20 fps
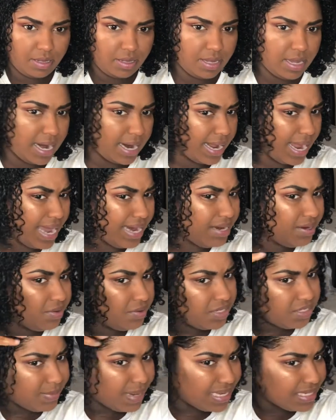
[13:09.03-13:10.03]
and I kind of do
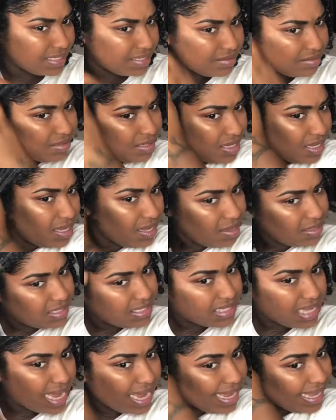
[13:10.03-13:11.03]
this by
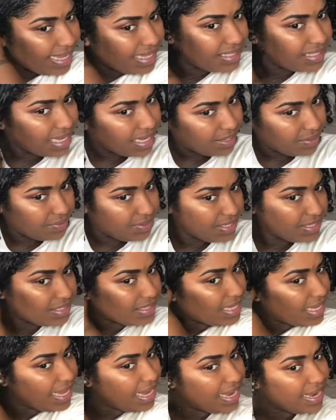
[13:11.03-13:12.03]
sides. I do this
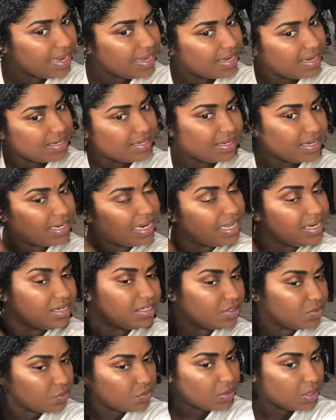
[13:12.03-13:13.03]
side and I
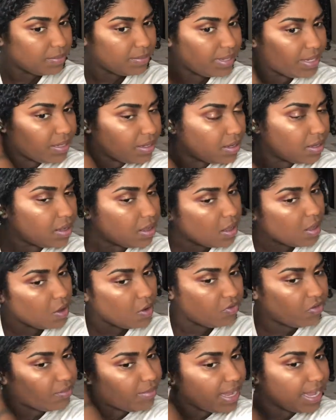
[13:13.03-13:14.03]
just rub it
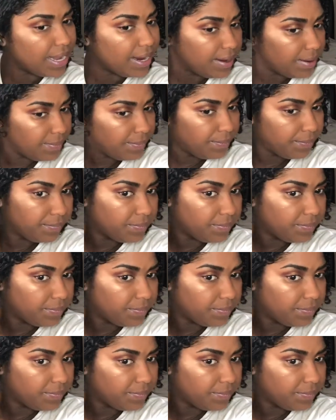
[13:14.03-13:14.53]
over my hair,